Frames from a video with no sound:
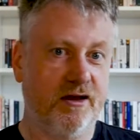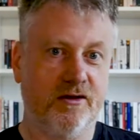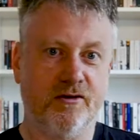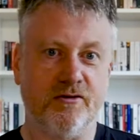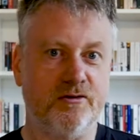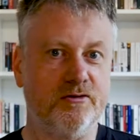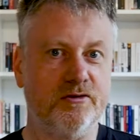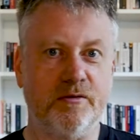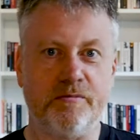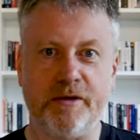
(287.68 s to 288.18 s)

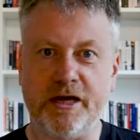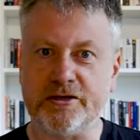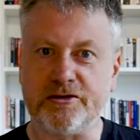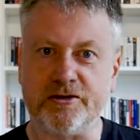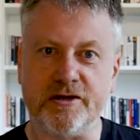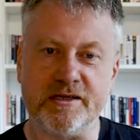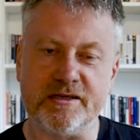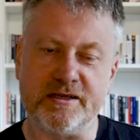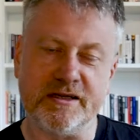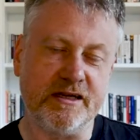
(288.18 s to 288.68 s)
all the
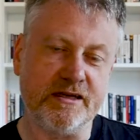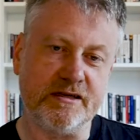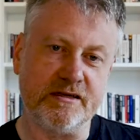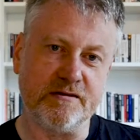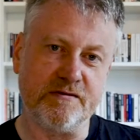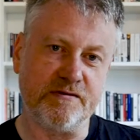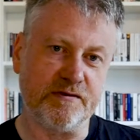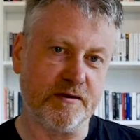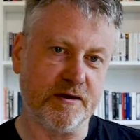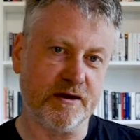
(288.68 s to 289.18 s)
batteries
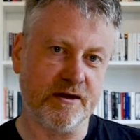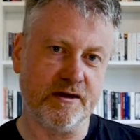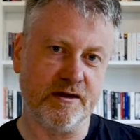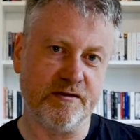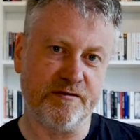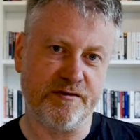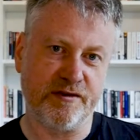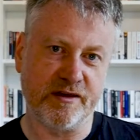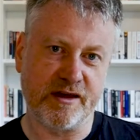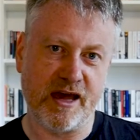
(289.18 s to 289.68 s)
needed
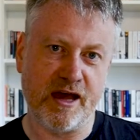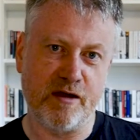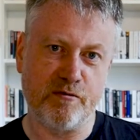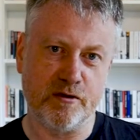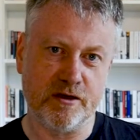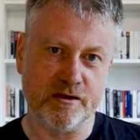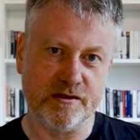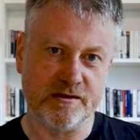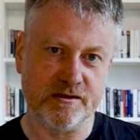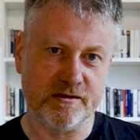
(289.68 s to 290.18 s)
for
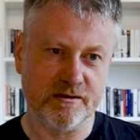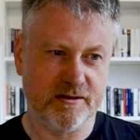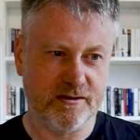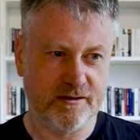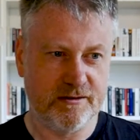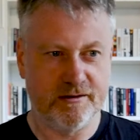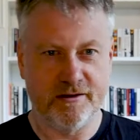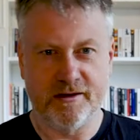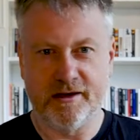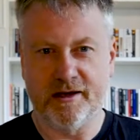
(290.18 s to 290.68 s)
cameras,
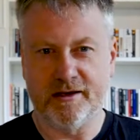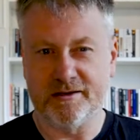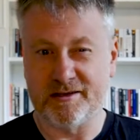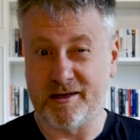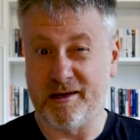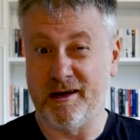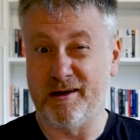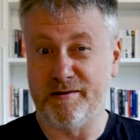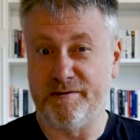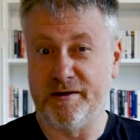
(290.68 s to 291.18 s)
it's
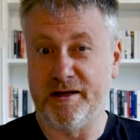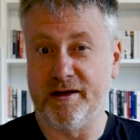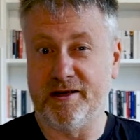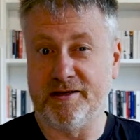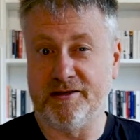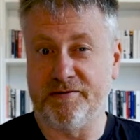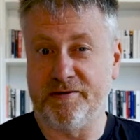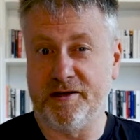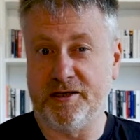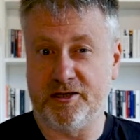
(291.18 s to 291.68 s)
kind of a
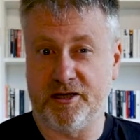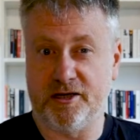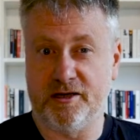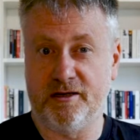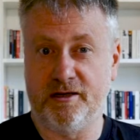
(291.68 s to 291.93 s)
nice feature.